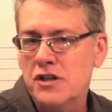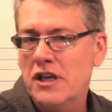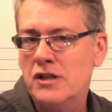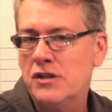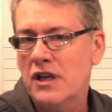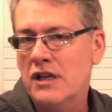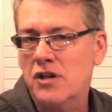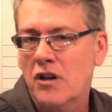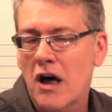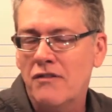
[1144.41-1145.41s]
It's a
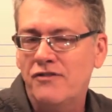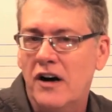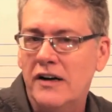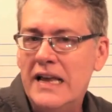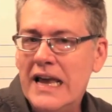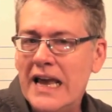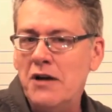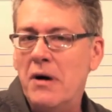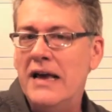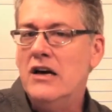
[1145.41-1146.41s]
lot of fun.
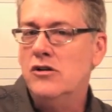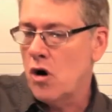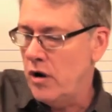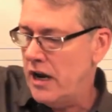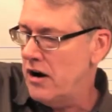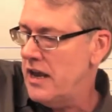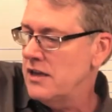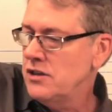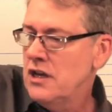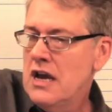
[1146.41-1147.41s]
Anyway, so here it
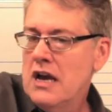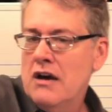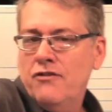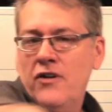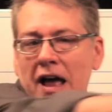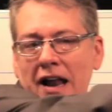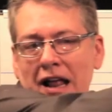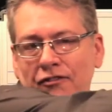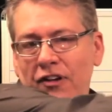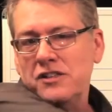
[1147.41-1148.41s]
is, Fred at
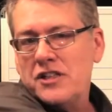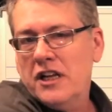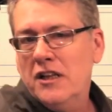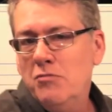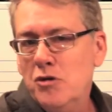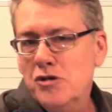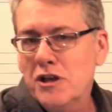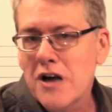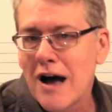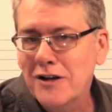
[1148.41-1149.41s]

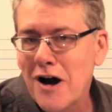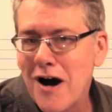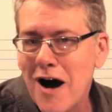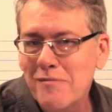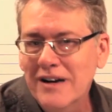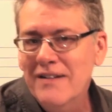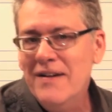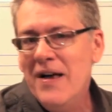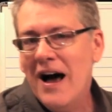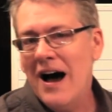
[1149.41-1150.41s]
fredstickleymusic.com.
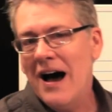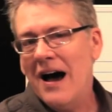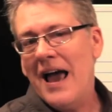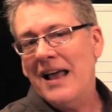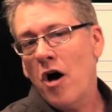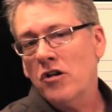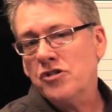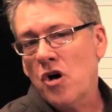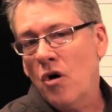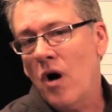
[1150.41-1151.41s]
And
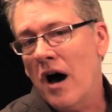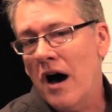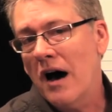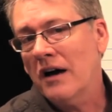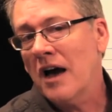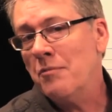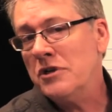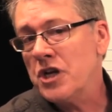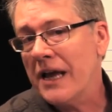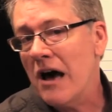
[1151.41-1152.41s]
also come and
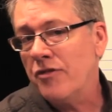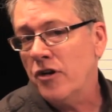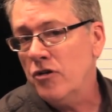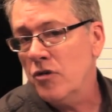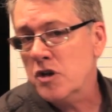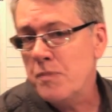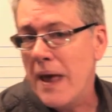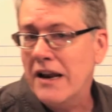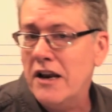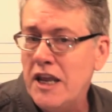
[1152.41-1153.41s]
check out the new
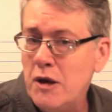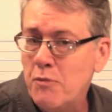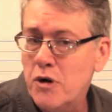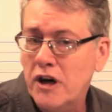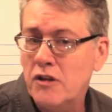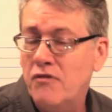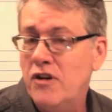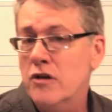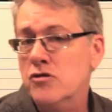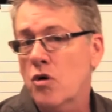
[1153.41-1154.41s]
expanded ebook and the
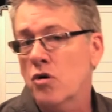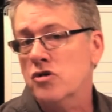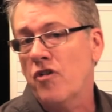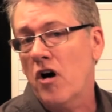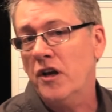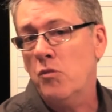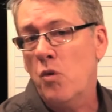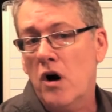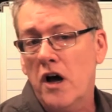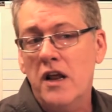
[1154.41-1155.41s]
video scores volume
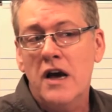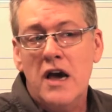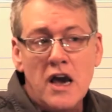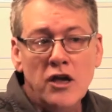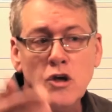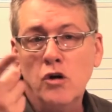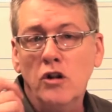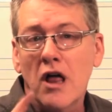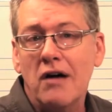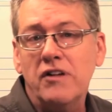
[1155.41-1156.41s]
1. You'll
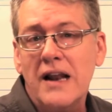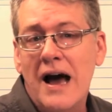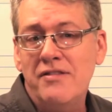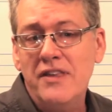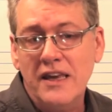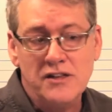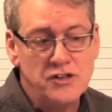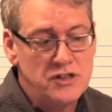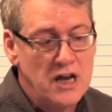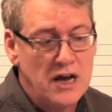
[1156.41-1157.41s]
love it. I think
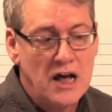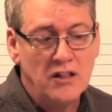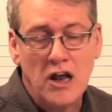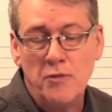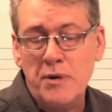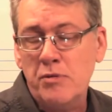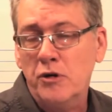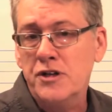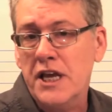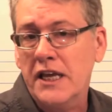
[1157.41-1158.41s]
it's a lot of people
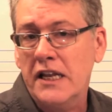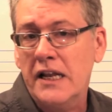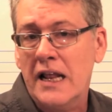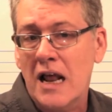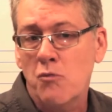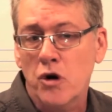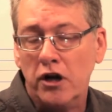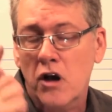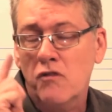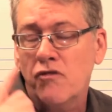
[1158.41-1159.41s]
are digging it, and I'm working
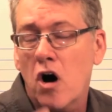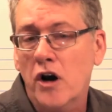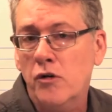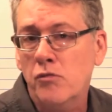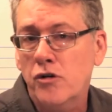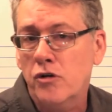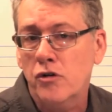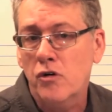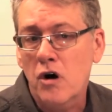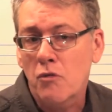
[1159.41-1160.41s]
on volume
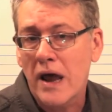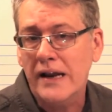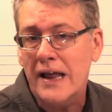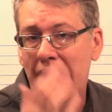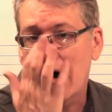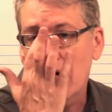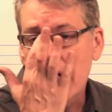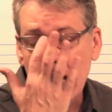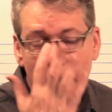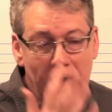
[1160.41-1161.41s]
2 right now.
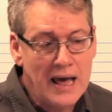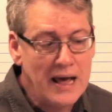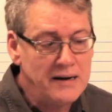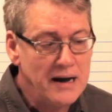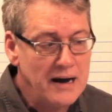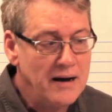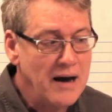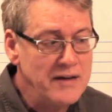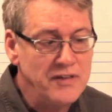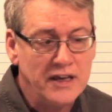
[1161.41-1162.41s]
And
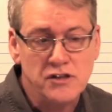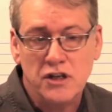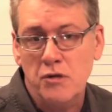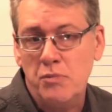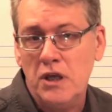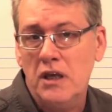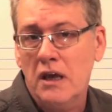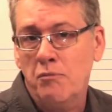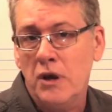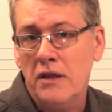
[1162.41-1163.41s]
I think it's going to be
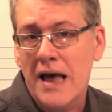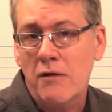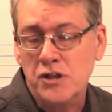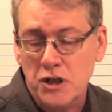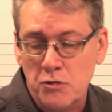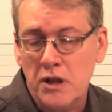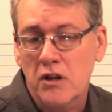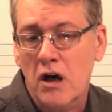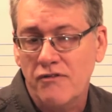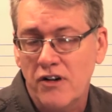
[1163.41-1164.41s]
that one's going to be a
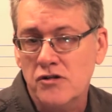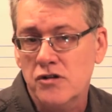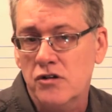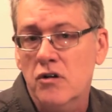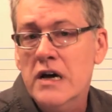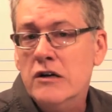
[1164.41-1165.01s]
lot of fun too.